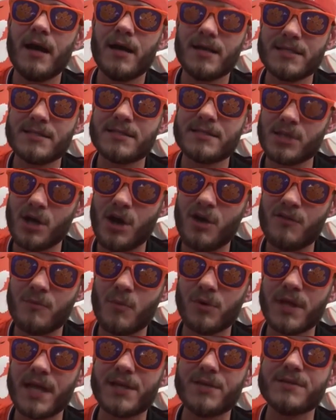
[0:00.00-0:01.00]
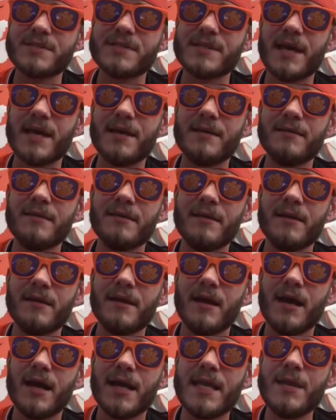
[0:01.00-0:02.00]
He's a sophomore, like you said.
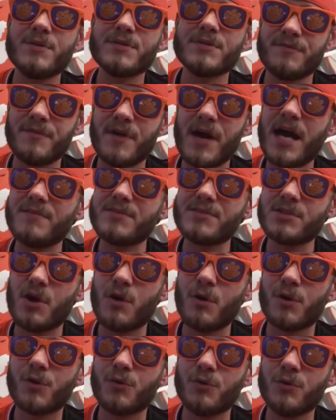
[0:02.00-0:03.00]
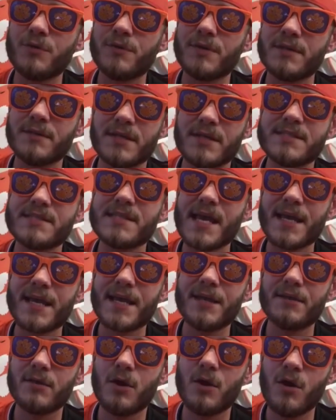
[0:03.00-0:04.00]
He was a five-star recruit, the
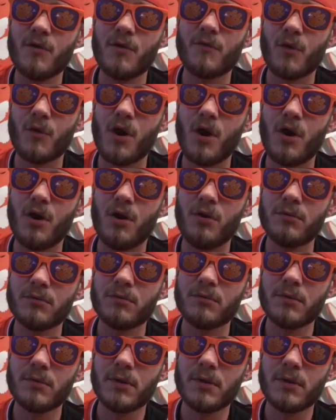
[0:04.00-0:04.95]
second overall